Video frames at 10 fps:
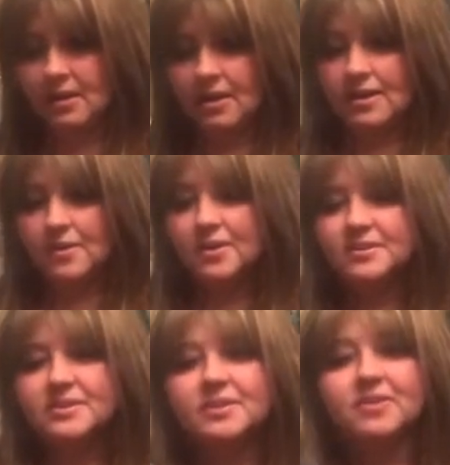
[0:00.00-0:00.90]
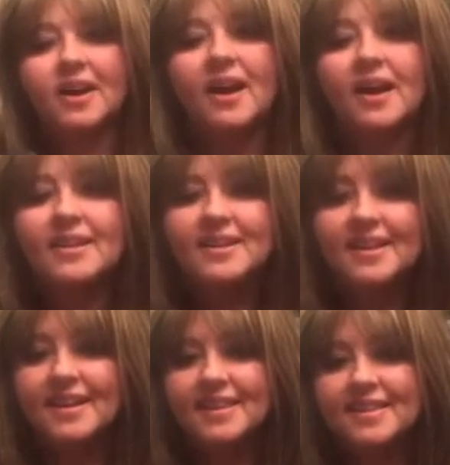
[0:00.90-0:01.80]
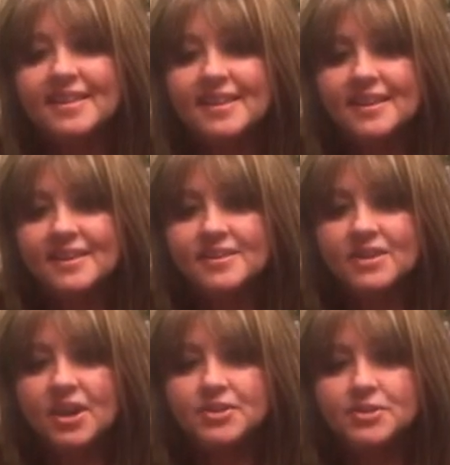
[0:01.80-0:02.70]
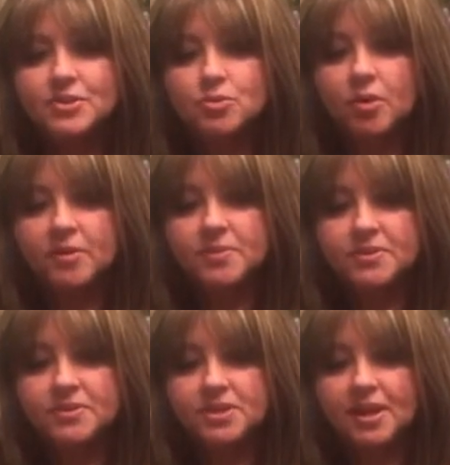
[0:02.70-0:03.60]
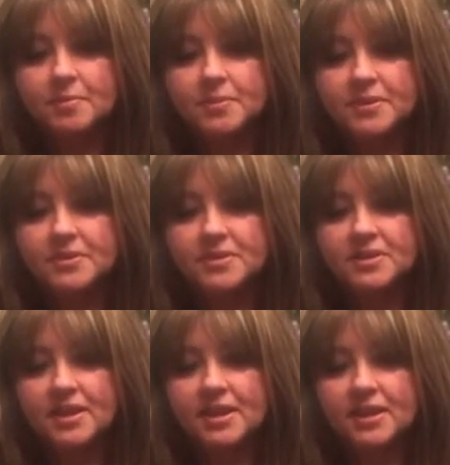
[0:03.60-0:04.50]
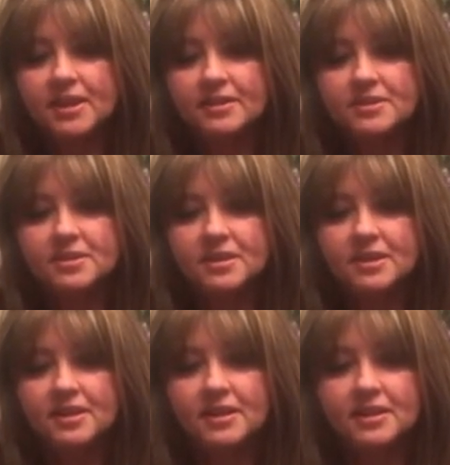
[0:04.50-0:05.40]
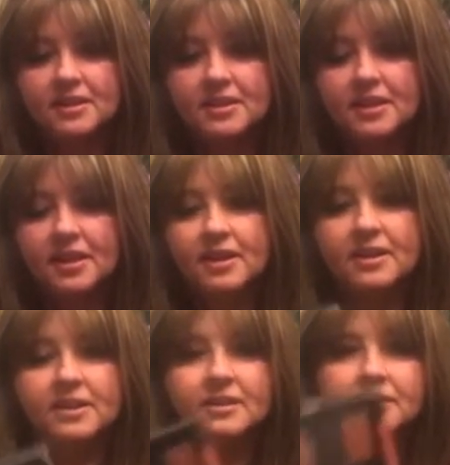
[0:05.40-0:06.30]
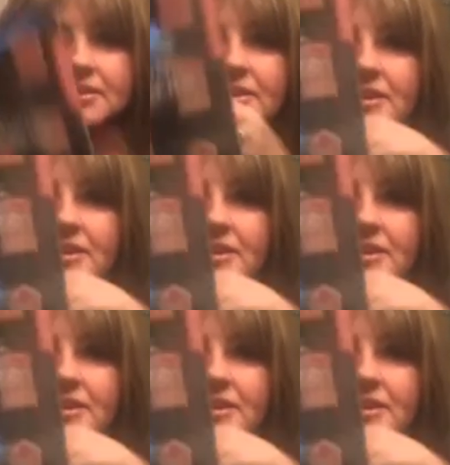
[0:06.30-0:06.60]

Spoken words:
I also got these adorable stampers, and they look